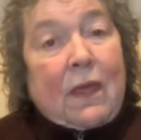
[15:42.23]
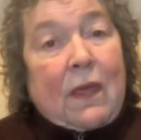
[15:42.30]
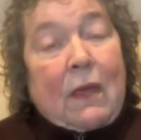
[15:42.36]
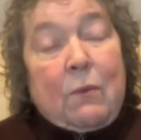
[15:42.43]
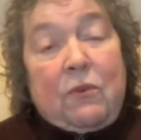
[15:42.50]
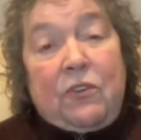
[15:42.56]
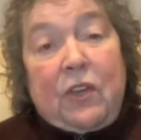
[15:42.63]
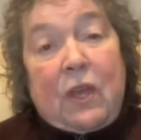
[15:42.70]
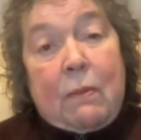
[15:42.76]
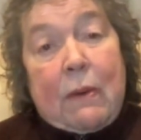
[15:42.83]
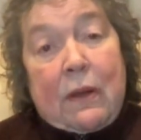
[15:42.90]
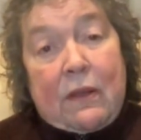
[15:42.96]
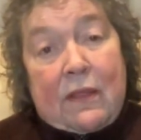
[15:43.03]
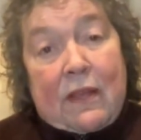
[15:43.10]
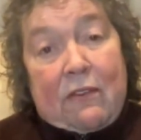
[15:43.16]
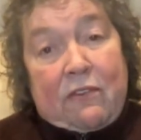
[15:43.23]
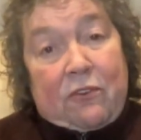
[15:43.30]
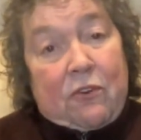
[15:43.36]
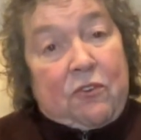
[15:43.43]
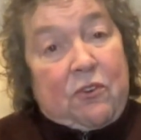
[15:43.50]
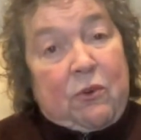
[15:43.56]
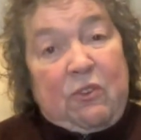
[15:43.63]
And when she came out of that
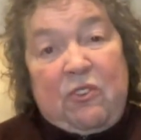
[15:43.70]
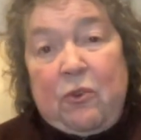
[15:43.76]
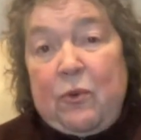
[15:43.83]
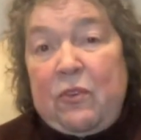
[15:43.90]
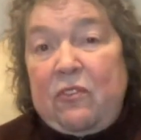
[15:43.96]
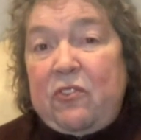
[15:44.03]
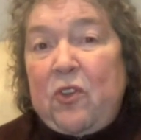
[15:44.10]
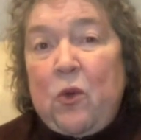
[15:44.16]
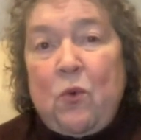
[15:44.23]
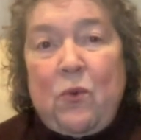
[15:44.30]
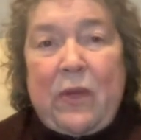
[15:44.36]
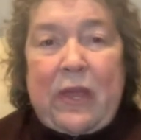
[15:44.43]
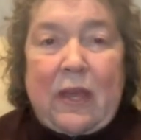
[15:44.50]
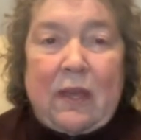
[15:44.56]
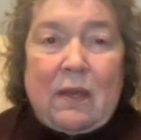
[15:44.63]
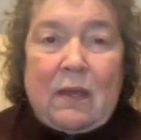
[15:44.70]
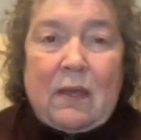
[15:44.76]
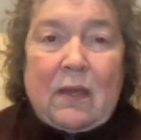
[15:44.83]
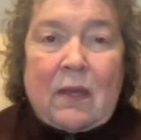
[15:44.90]
surgery, she was so weak.